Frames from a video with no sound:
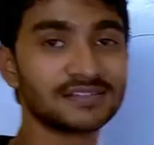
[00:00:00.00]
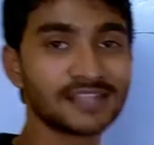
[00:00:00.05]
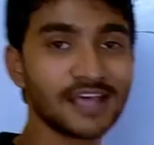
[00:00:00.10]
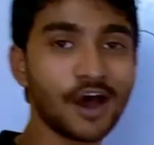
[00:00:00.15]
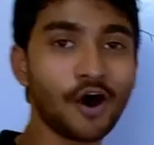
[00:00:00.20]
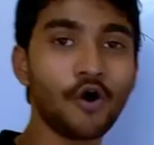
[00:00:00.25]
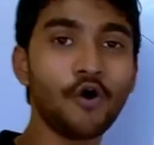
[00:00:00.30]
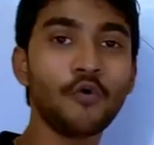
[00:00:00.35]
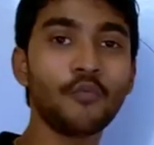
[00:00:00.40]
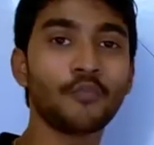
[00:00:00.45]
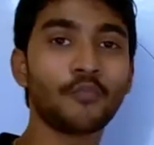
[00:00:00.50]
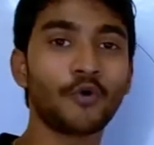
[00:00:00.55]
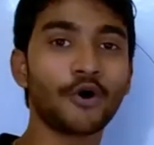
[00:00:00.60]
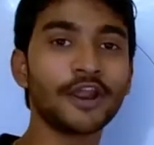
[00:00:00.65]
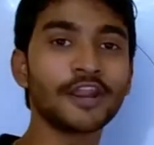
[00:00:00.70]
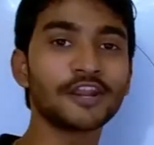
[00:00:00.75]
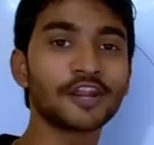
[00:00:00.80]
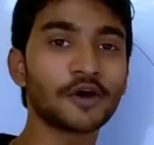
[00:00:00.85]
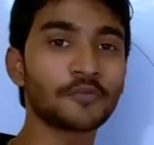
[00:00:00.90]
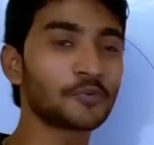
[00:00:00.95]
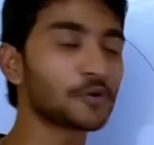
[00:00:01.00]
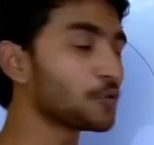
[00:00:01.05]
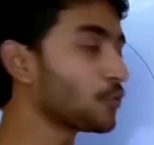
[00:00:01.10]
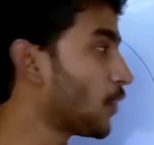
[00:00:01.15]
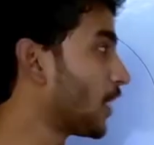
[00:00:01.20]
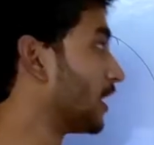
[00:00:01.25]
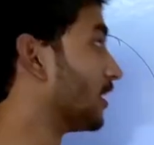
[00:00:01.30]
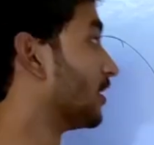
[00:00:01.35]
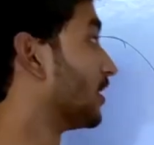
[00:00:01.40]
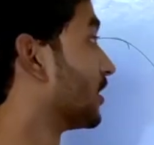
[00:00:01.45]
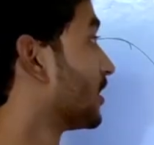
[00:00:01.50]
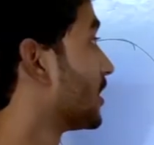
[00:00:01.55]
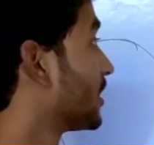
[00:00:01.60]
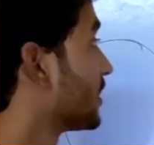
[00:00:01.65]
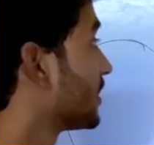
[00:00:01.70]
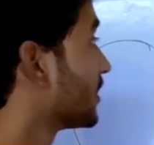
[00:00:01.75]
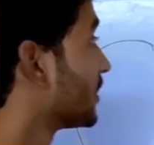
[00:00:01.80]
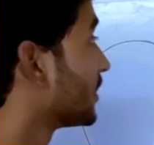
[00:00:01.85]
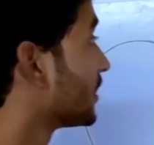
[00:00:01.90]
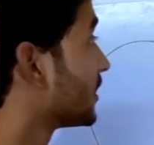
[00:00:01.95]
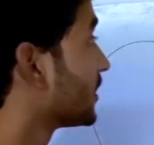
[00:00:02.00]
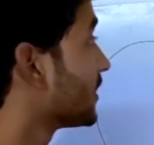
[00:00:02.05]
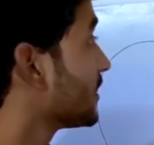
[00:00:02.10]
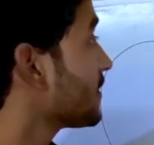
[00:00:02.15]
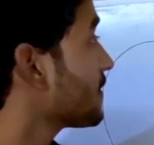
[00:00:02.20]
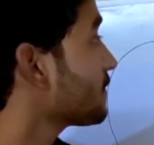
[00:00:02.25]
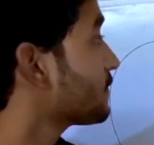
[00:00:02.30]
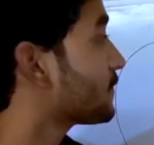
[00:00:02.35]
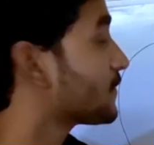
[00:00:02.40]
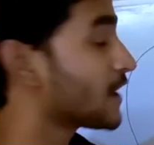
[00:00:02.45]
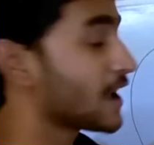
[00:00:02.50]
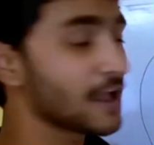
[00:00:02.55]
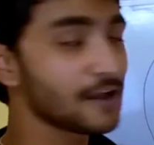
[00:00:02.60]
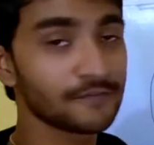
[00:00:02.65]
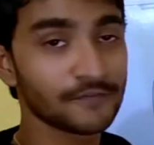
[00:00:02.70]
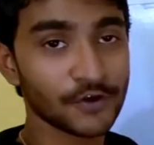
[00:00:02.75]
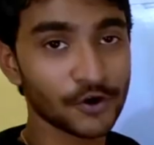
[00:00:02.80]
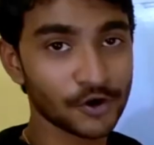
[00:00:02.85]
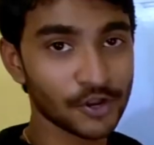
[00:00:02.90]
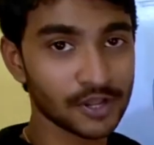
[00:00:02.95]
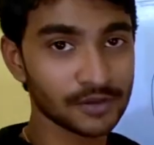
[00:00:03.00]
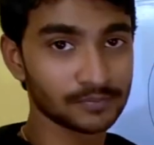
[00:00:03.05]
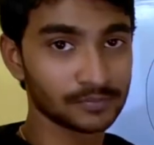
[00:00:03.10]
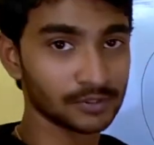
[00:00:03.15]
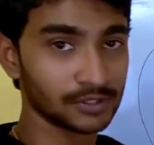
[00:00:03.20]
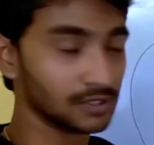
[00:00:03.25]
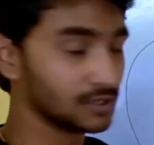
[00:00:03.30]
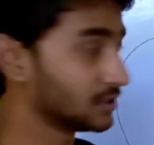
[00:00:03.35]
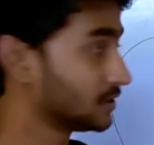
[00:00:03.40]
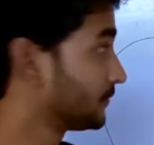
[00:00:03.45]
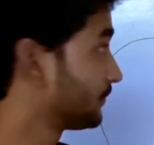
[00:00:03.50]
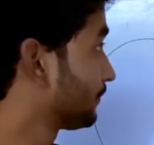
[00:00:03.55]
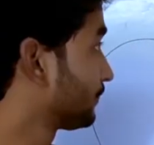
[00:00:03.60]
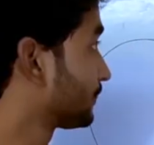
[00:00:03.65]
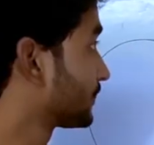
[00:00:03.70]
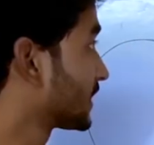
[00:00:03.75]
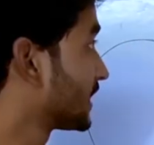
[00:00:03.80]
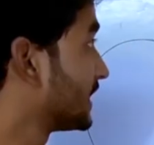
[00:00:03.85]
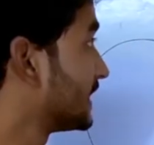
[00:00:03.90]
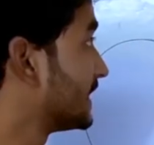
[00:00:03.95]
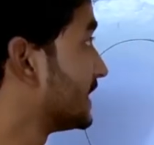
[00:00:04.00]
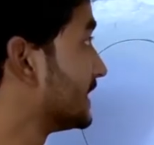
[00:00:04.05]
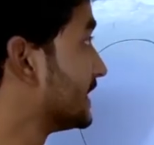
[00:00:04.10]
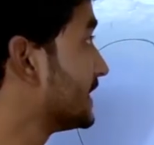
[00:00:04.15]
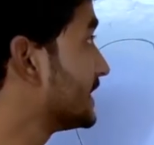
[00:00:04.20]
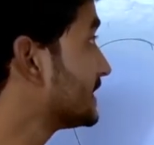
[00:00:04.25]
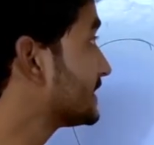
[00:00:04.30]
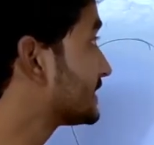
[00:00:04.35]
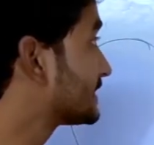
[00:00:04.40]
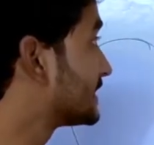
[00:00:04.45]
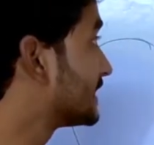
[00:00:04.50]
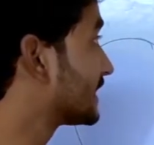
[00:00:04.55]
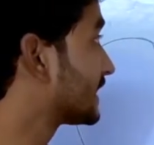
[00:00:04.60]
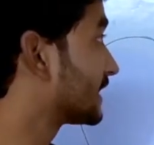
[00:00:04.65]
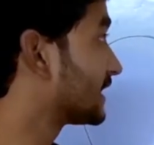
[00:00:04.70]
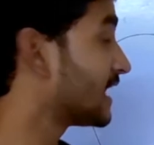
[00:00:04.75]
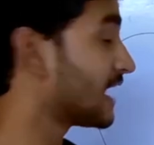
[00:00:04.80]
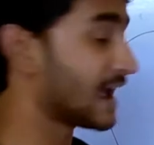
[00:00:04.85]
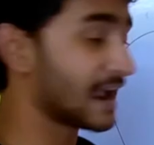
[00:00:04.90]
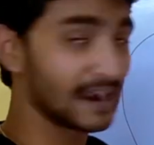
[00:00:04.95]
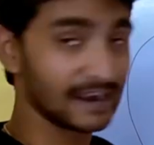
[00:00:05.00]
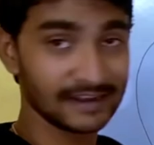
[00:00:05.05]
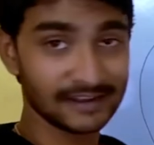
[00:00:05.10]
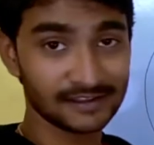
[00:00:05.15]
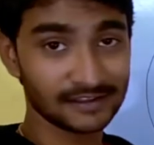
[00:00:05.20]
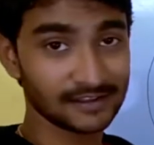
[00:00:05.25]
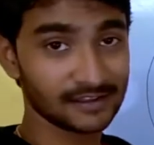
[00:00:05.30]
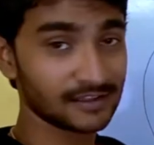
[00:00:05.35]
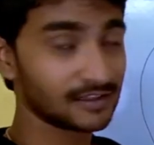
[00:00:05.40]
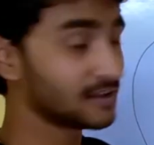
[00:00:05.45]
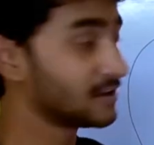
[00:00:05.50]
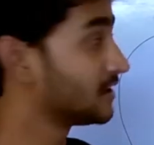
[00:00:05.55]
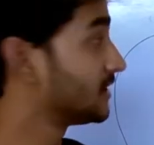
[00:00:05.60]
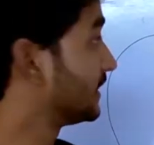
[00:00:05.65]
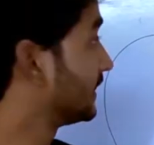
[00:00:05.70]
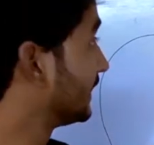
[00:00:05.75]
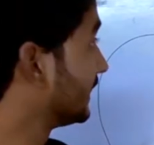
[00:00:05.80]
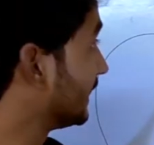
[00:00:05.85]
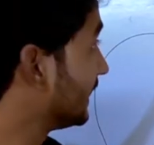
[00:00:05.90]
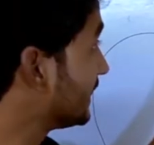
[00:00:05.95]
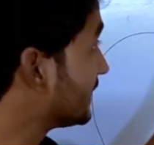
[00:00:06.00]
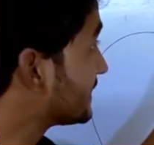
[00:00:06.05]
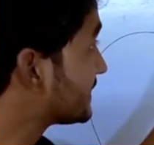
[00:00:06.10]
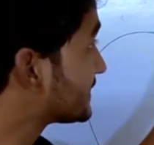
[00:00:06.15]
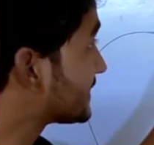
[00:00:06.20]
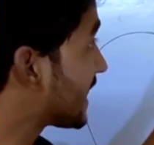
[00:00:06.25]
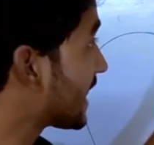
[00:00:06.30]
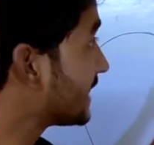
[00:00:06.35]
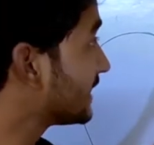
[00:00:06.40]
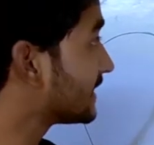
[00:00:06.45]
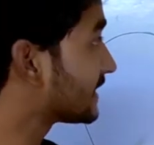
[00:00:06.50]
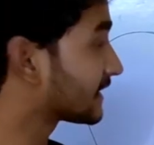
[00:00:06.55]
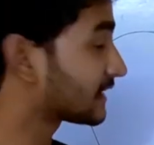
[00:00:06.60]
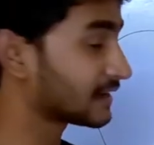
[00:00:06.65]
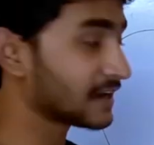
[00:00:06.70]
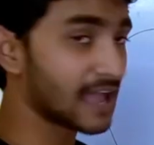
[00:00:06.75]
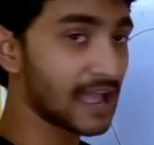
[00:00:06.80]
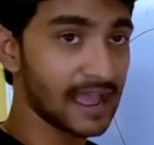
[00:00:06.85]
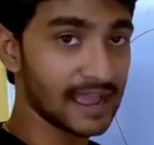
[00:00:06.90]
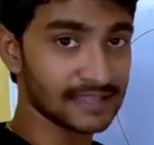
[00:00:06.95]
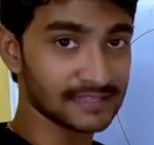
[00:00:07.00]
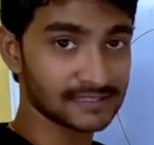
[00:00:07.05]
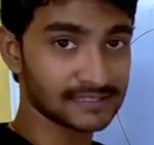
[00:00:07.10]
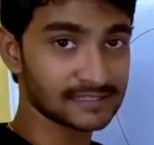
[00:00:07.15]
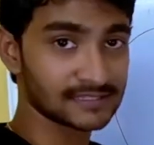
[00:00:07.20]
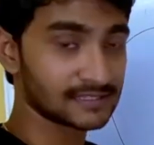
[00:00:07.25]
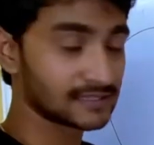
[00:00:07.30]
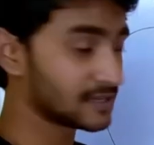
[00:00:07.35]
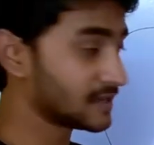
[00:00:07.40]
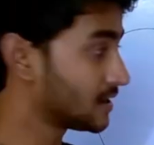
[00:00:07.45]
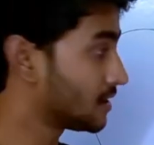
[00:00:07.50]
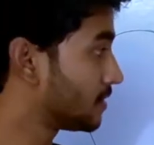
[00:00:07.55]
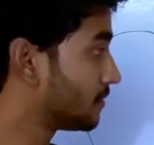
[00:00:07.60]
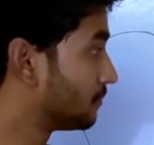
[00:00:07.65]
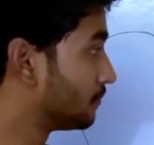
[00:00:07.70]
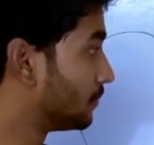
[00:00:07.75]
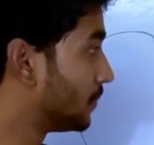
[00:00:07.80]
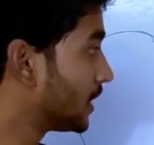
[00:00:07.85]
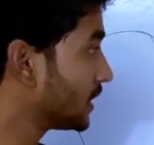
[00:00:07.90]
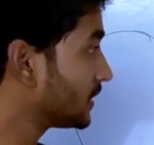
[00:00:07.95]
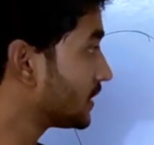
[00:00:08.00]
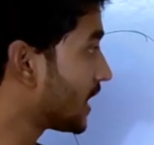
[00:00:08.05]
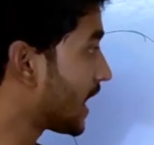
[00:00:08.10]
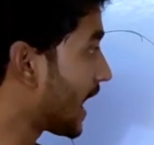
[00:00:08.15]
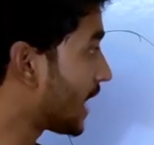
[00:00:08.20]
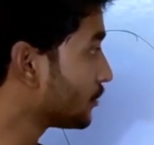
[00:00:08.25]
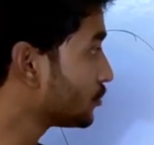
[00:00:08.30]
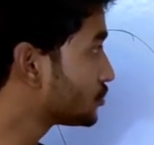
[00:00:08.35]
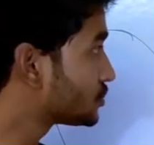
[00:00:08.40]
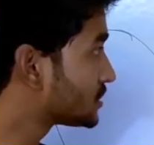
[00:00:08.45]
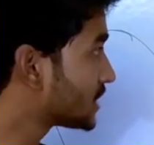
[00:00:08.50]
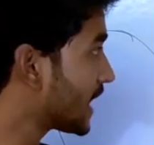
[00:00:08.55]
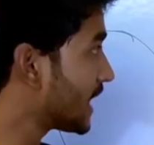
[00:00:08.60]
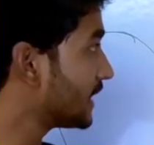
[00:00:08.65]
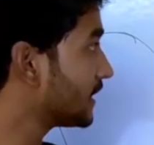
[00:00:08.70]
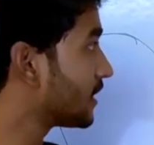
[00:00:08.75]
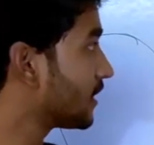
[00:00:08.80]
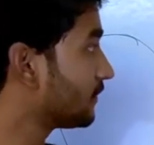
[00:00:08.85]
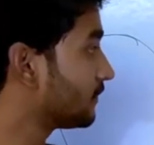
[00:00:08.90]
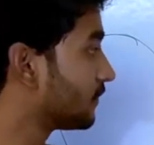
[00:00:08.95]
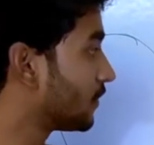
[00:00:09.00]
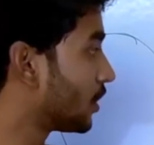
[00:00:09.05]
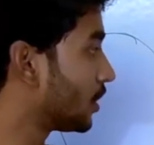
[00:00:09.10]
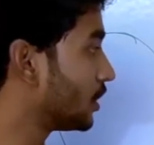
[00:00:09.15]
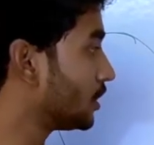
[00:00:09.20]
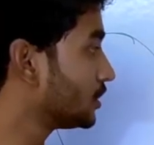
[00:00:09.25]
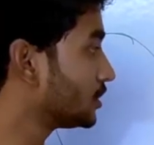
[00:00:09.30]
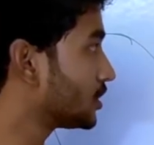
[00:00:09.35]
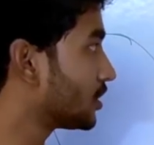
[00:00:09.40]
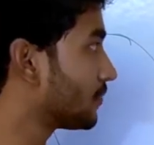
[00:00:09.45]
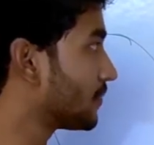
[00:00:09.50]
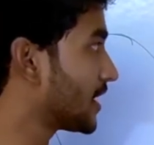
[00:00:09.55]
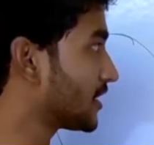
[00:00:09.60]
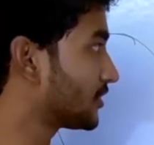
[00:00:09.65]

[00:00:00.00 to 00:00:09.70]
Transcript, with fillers: So point number one, if a variable is declared inside a class but outside of all the